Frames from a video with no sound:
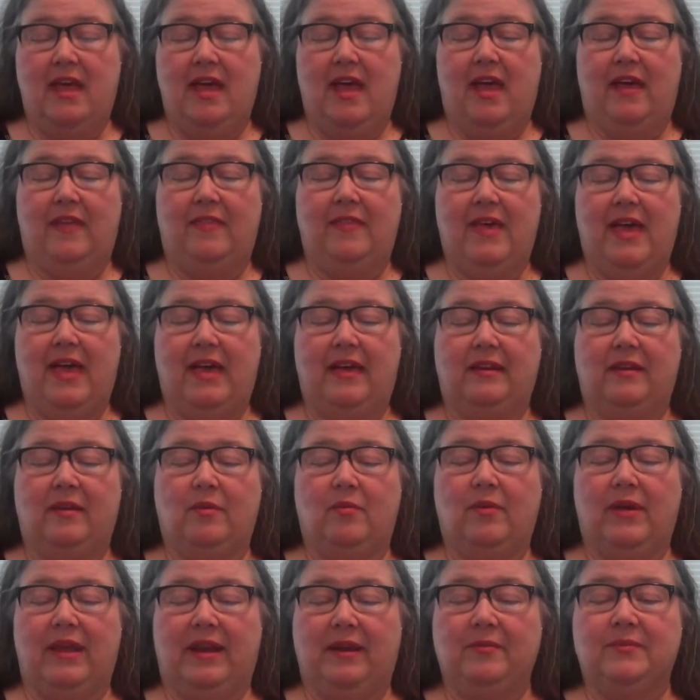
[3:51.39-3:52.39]
And then
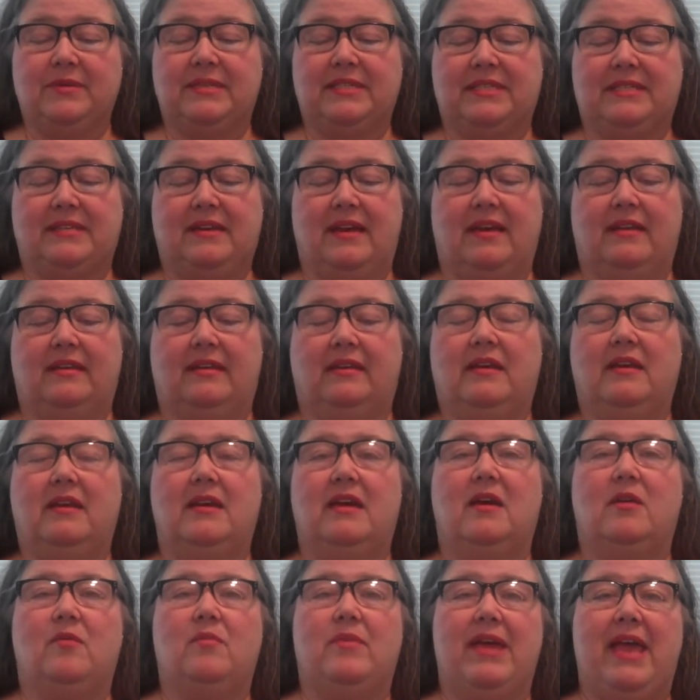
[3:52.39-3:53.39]
when it was done,
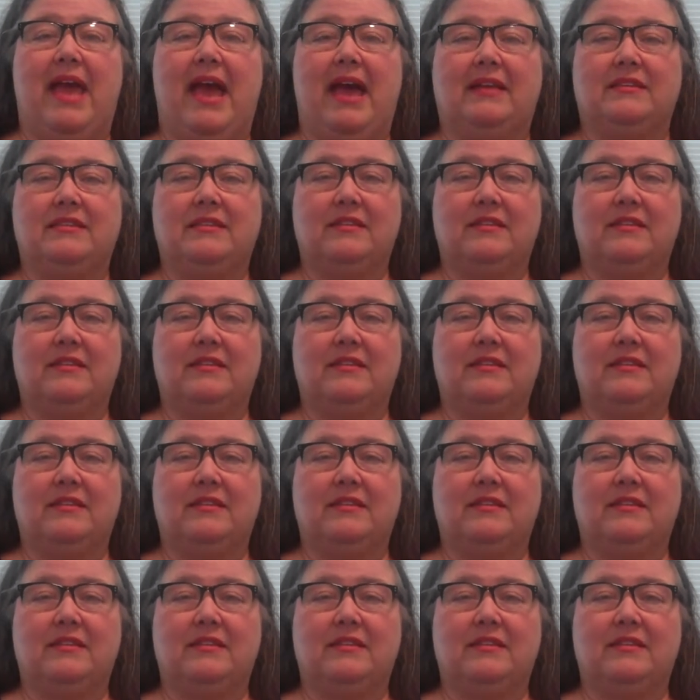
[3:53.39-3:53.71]
we had